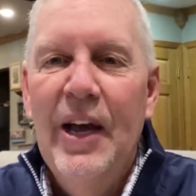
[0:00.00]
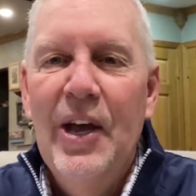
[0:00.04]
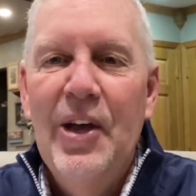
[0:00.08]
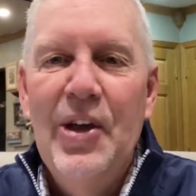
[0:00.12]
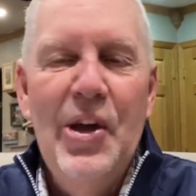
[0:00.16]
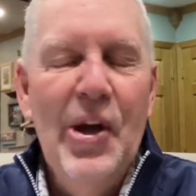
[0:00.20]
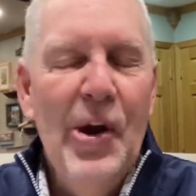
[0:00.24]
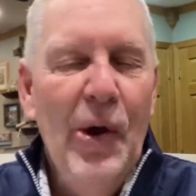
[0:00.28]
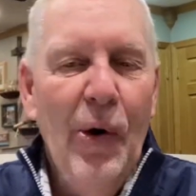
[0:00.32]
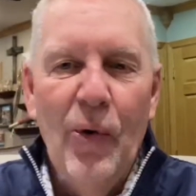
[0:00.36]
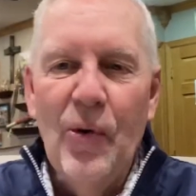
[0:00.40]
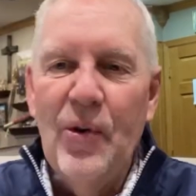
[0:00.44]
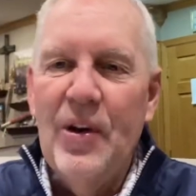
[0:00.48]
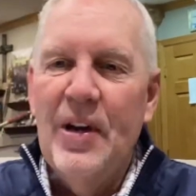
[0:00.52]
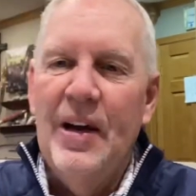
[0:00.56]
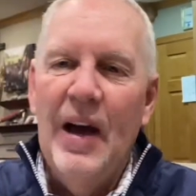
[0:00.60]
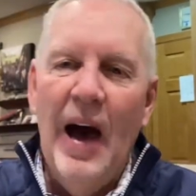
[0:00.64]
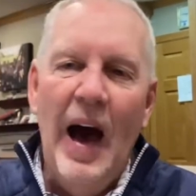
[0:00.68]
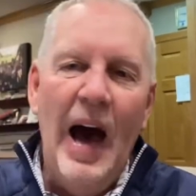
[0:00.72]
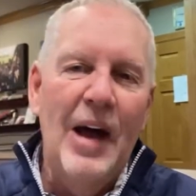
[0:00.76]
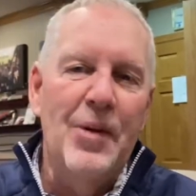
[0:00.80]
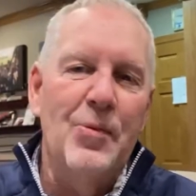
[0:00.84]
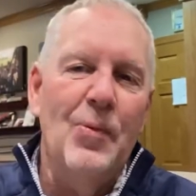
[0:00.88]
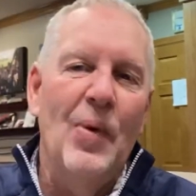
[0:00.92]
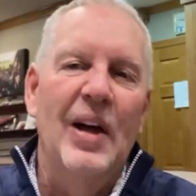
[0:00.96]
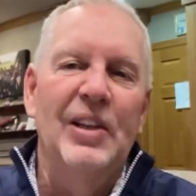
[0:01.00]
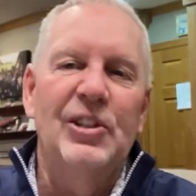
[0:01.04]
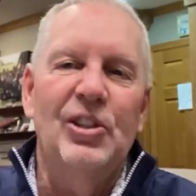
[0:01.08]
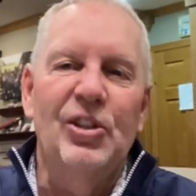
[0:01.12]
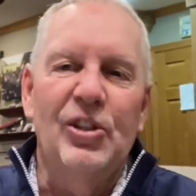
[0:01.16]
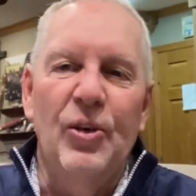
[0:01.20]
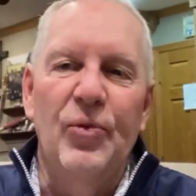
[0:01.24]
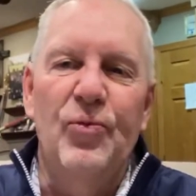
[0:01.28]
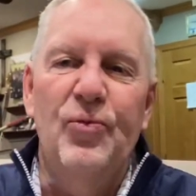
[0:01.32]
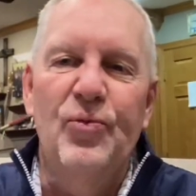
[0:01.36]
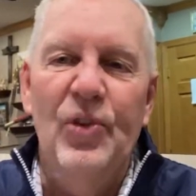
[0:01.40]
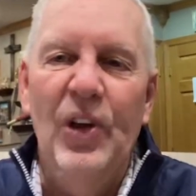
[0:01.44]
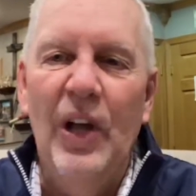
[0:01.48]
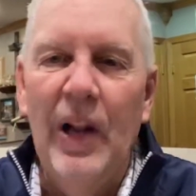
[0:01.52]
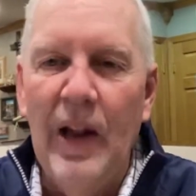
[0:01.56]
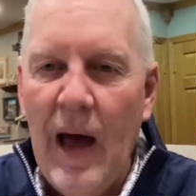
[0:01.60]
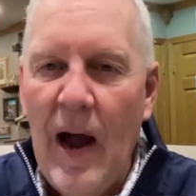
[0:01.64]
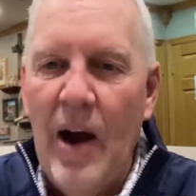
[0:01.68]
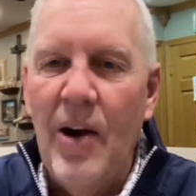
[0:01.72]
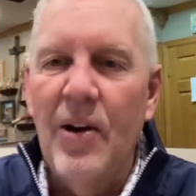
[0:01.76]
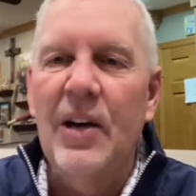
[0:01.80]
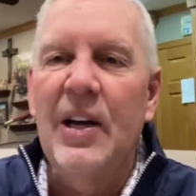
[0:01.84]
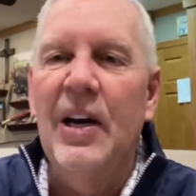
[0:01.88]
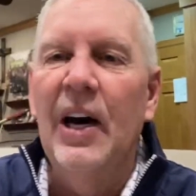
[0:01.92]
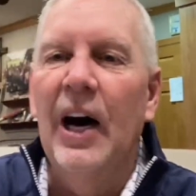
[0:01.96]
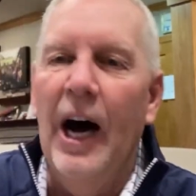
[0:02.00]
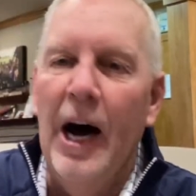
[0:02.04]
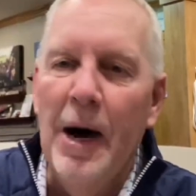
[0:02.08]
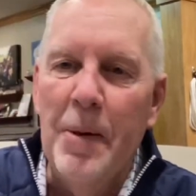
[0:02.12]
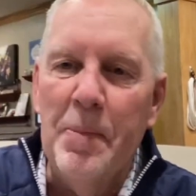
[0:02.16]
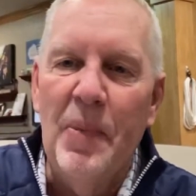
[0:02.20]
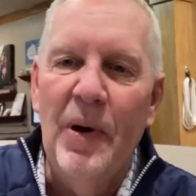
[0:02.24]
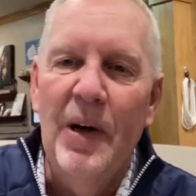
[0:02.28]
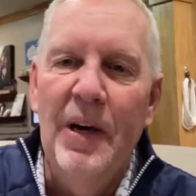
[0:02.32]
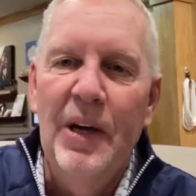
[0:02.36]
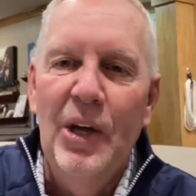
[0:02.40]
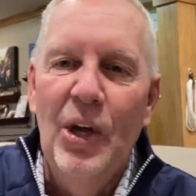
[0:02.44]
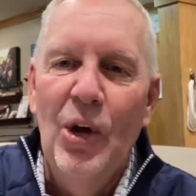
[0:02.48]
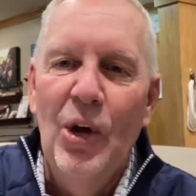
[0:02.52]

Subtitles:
You know, God wants to fill our cup